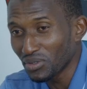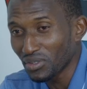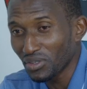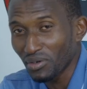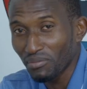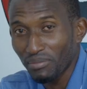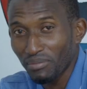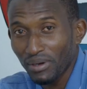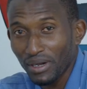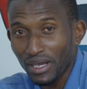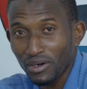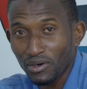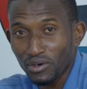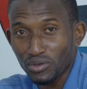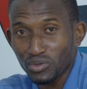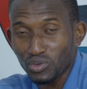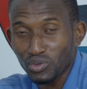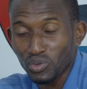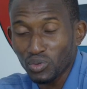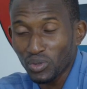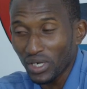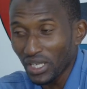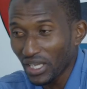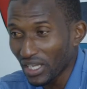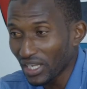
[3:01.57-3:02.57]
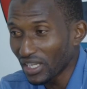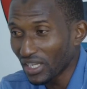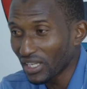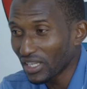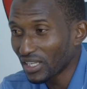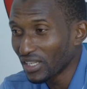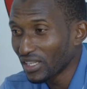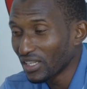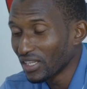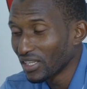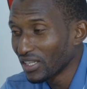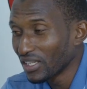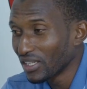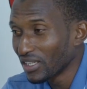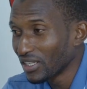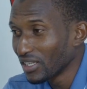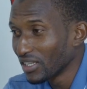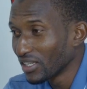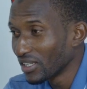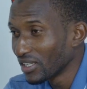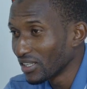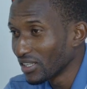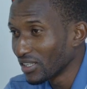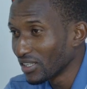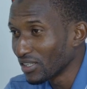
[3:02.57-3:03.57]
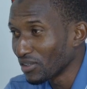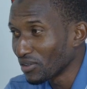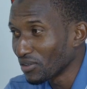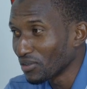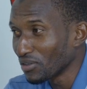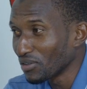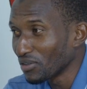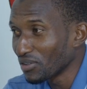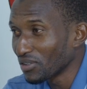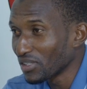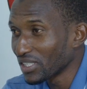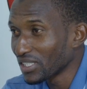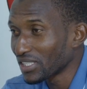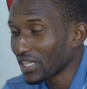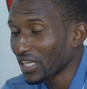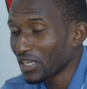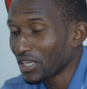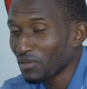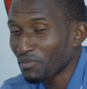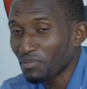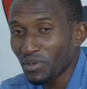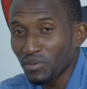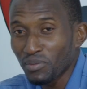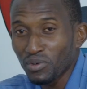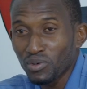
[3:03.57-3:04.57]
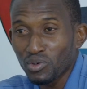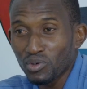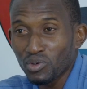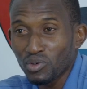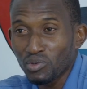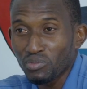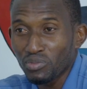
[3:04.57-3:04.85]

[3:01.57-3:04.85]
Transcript: Baro Toure. These are the people who